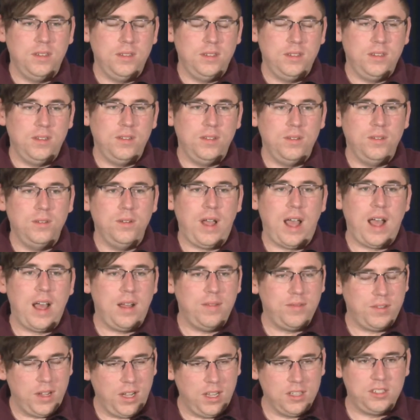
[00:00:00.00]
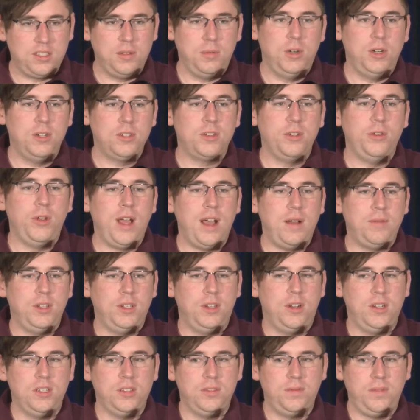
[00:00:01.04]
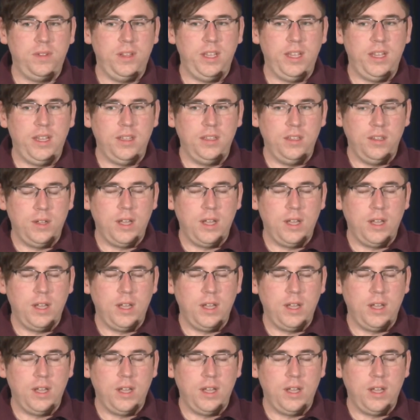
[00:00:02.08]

you have customers or you have a large fleet,